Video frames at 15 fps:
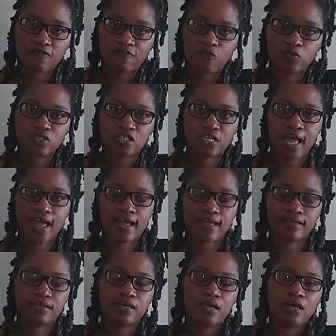foods. So I
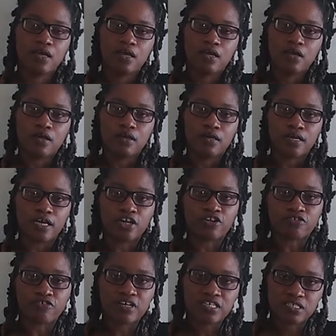had
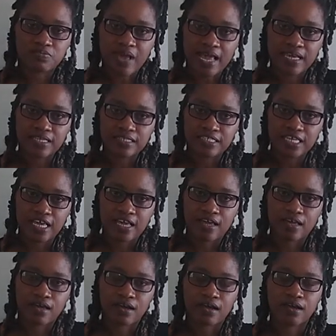increased my
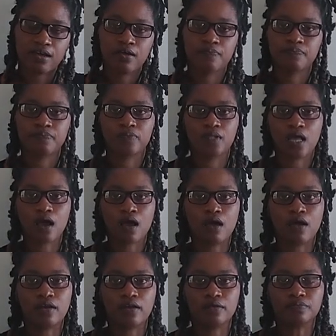intake
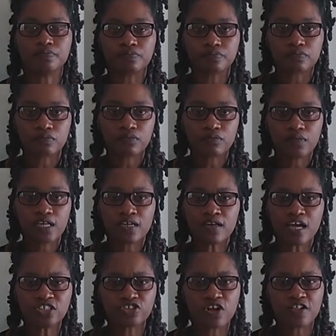on
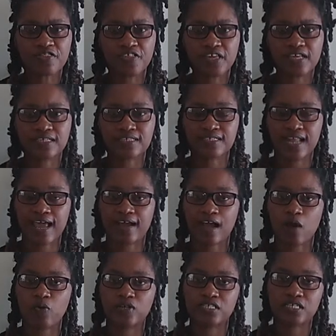natural things, like
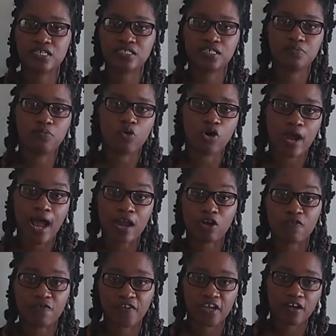I was eating more
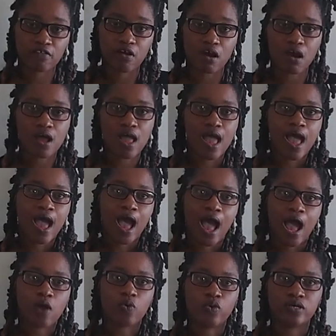aloe vera.
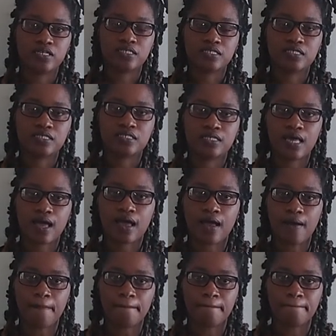I was
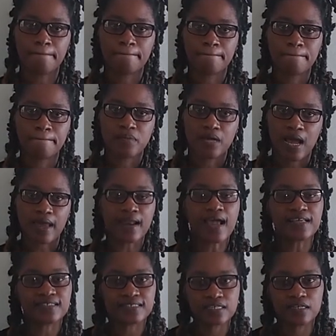and
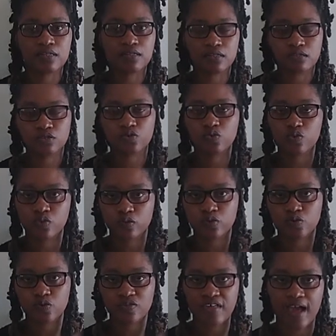I still
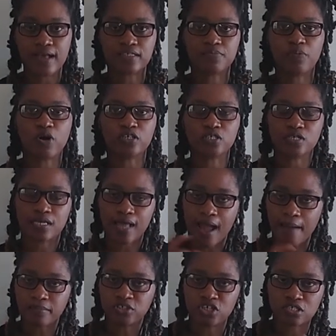do that, but
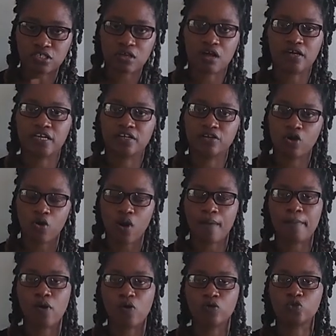I'm just talking now
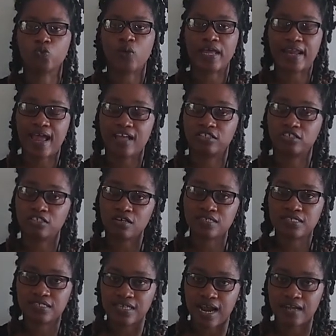about when I
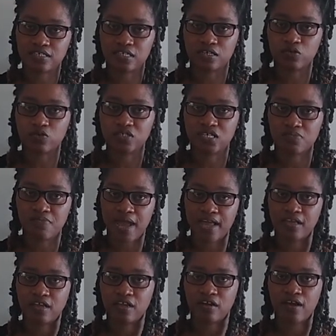just started losing my
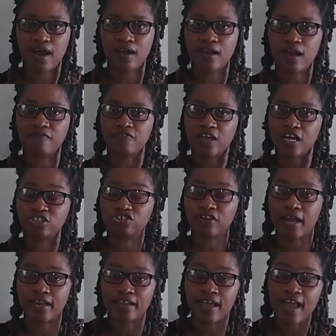hair and after I
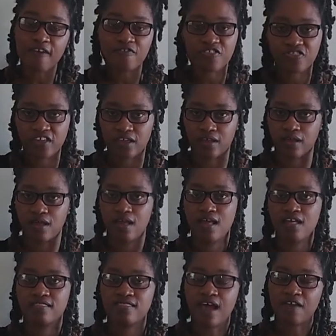tried everything
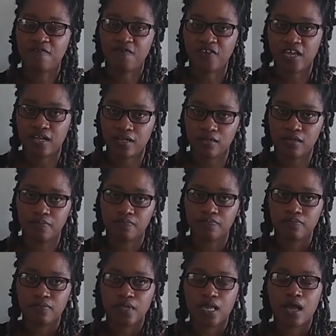that failed.
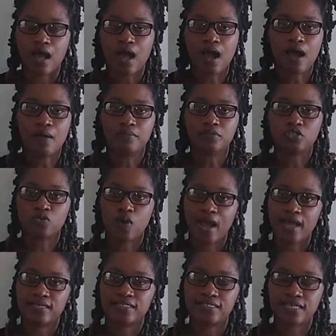So
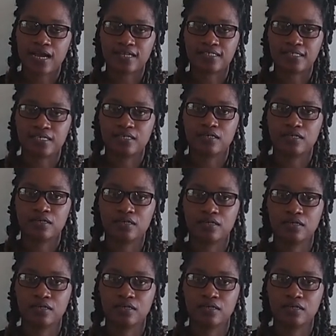I started,